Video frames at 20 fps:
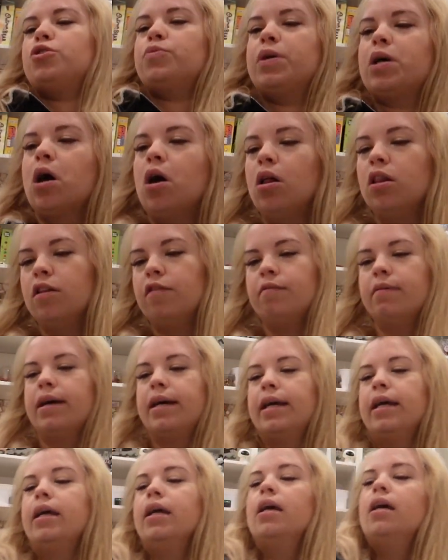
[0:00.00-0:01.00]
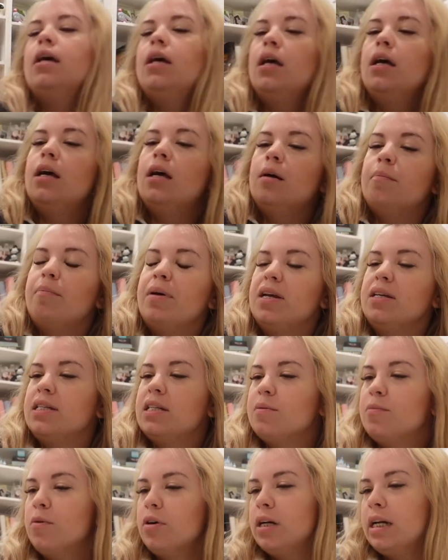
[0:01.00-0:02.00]
doing all of my
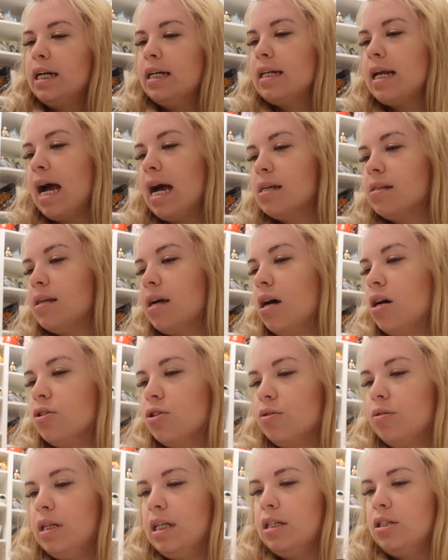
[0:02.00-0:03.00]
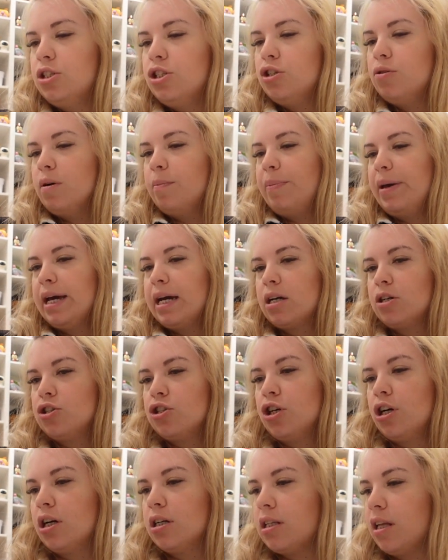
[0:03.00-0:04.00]
basic morning tasks. I also need to do a
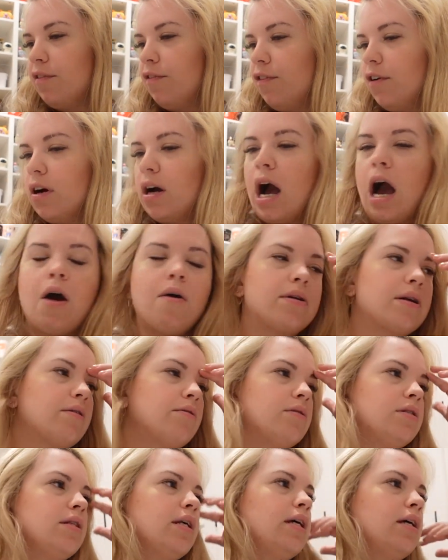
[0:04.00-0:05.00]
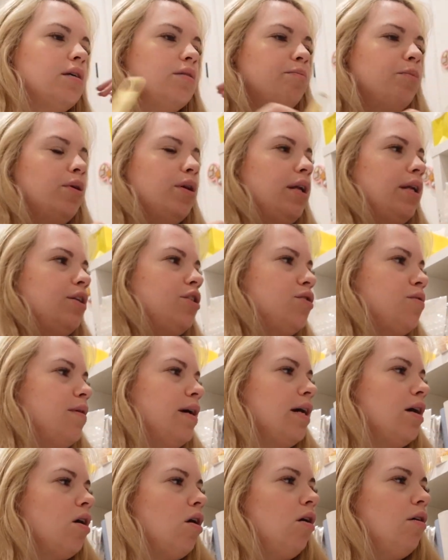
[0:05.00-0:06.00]
picture because I forgot when I was like
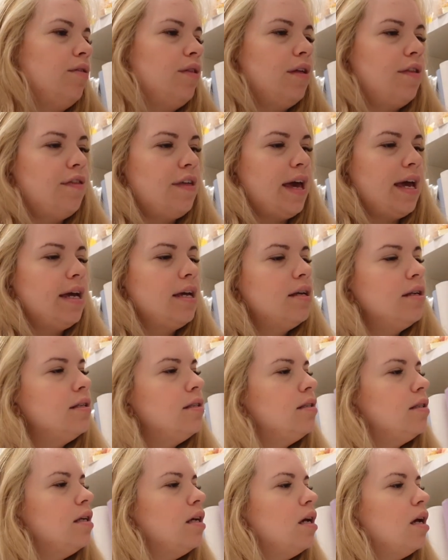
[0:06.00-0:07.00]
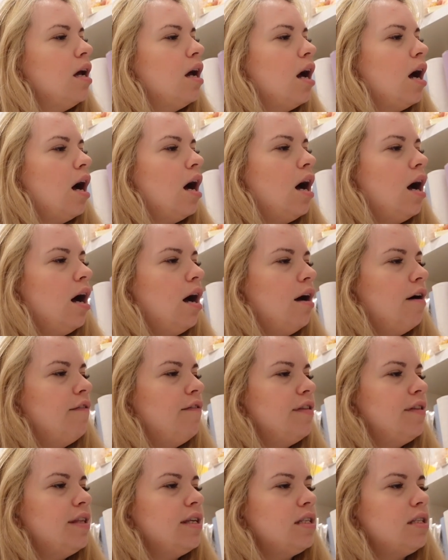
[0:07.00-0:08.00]
doing all the things
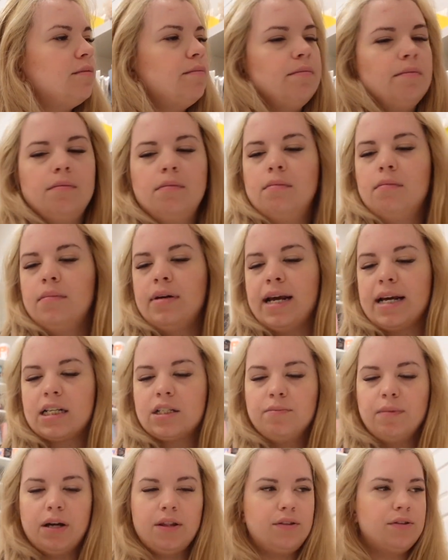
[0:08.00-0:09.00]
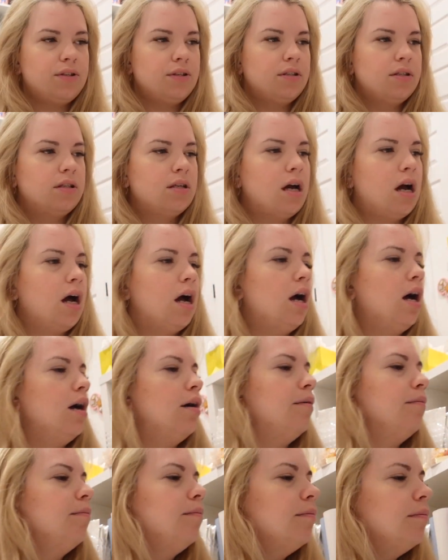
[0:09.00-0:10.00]
of this next month's
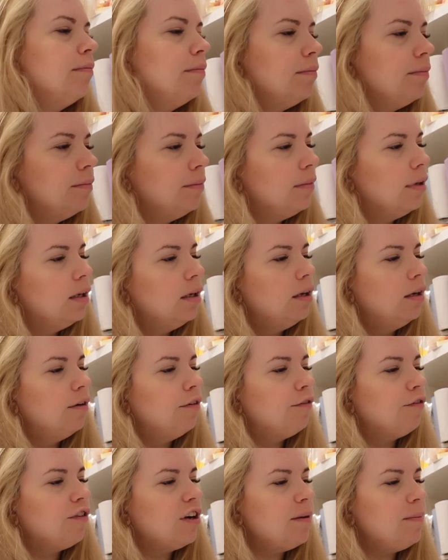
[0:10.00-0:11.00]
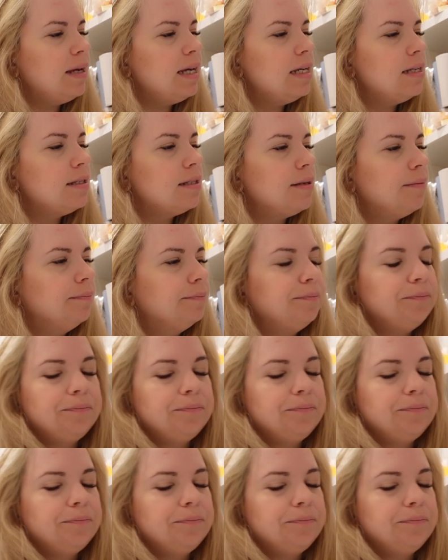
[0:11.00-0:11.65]
freebies.